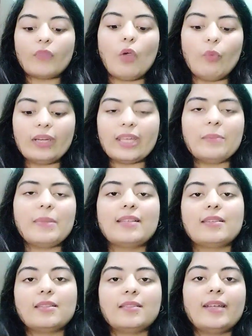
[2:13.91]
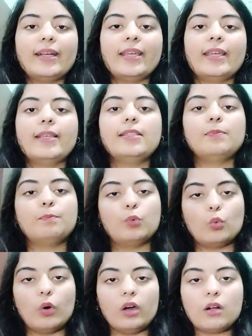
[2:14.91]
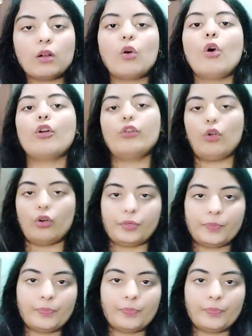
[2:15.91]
assessed that he is poor or not.